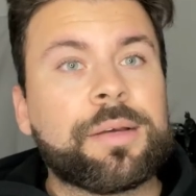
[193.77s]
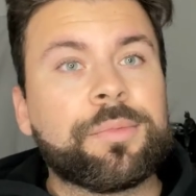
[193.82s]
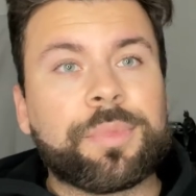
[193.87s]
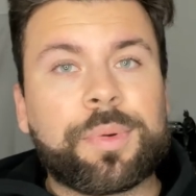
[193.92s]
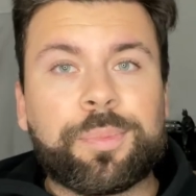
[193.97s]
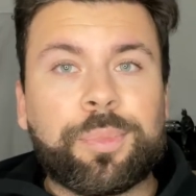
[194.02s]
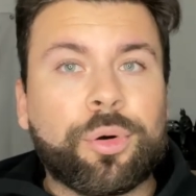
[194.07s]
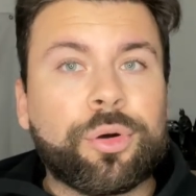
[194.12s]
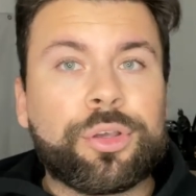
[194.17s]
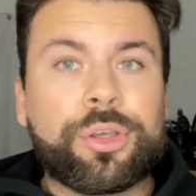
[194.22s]

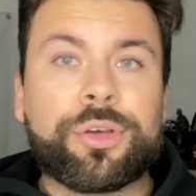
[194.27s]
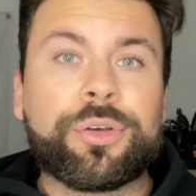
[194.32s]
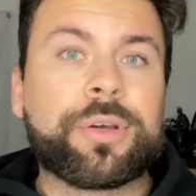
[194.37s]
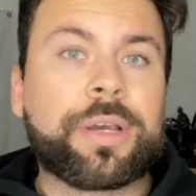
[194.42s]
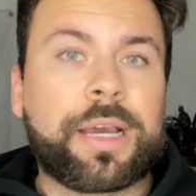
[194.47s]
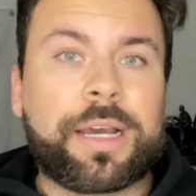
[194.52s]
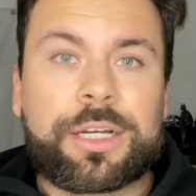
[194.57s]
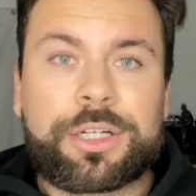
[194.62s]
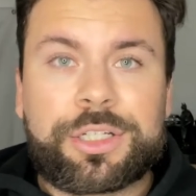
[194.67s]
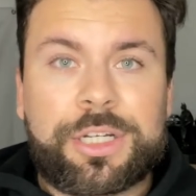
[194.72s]
But poor
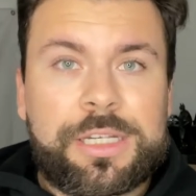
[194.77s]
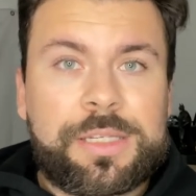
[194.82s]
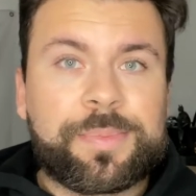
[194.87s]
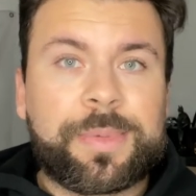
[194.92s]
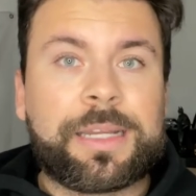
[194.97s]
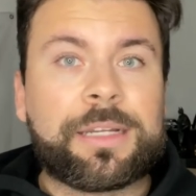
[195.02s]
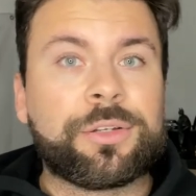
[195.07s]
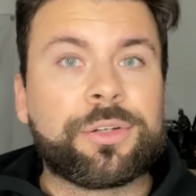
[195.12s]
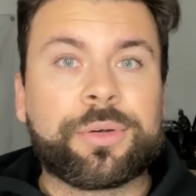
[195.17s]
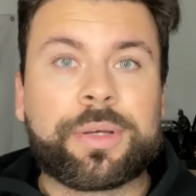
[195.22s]
Yuka, she's
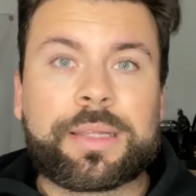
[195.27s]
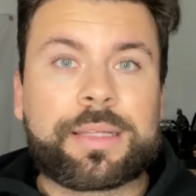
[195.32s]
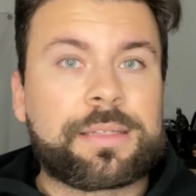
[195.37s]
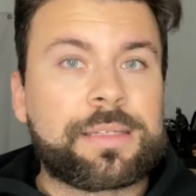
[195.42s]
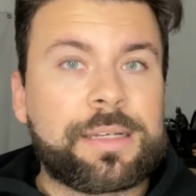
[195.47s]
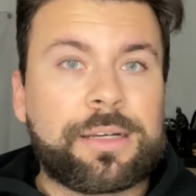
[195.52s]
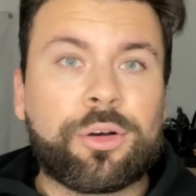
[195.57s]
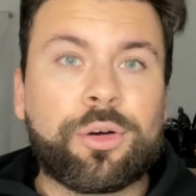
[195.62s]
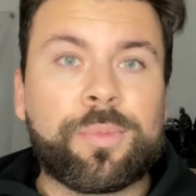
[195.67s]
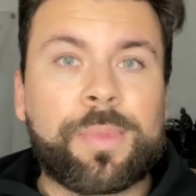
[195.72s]
been doing the
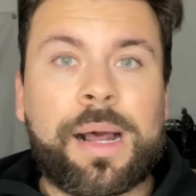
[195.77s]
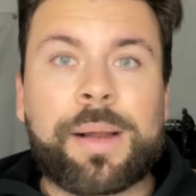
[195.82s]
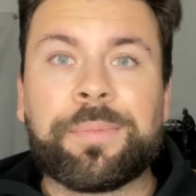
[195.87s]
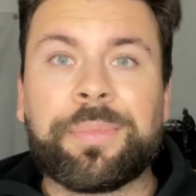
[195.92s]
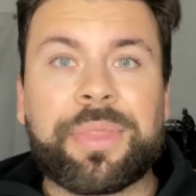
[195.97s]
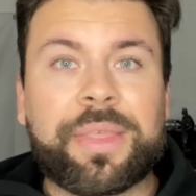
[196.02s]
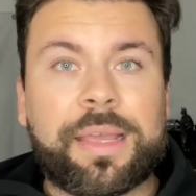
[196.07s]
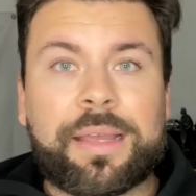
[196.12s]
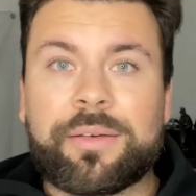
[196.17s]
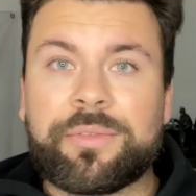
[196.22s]
single
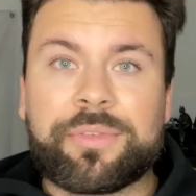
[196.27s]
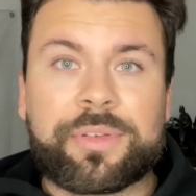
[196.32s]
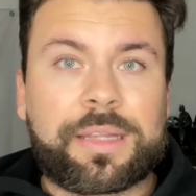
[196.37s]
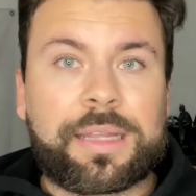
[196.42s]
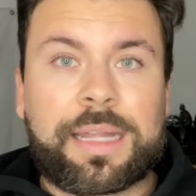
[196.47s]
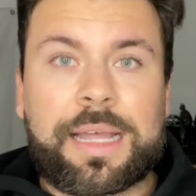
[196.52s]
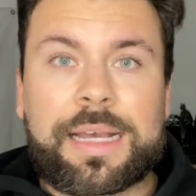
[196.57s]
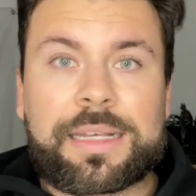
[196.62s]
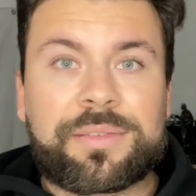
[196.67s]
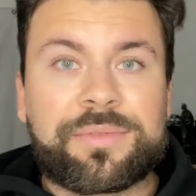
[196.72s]
mum thing for the
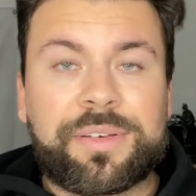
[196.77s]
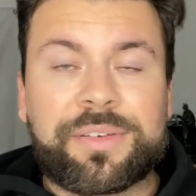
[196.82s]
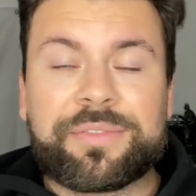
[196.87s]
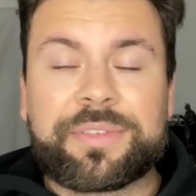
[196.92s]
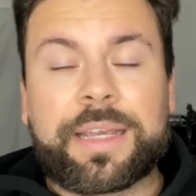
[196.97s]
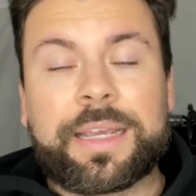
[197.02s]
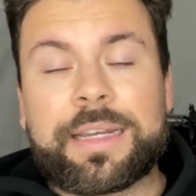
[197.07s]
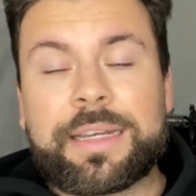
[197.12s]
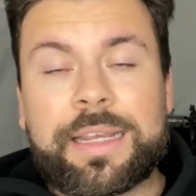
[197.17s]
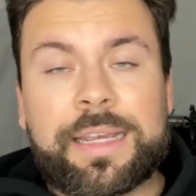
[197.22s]
last
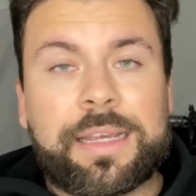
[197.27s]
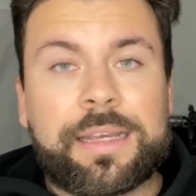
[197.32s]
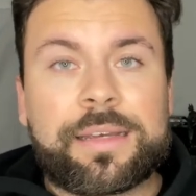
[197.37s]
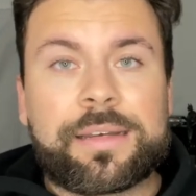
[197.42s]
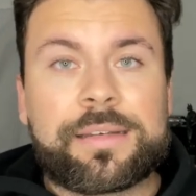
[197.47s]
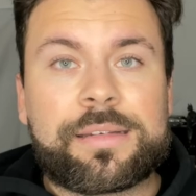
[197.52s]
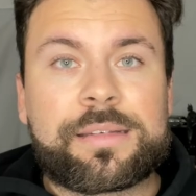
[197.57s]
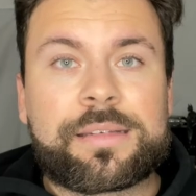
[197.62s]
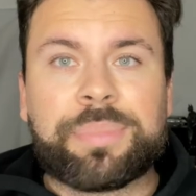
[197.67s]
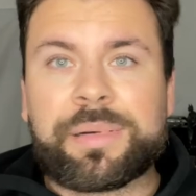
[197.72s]
15
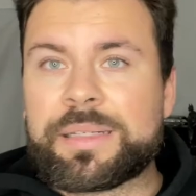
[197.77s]
years,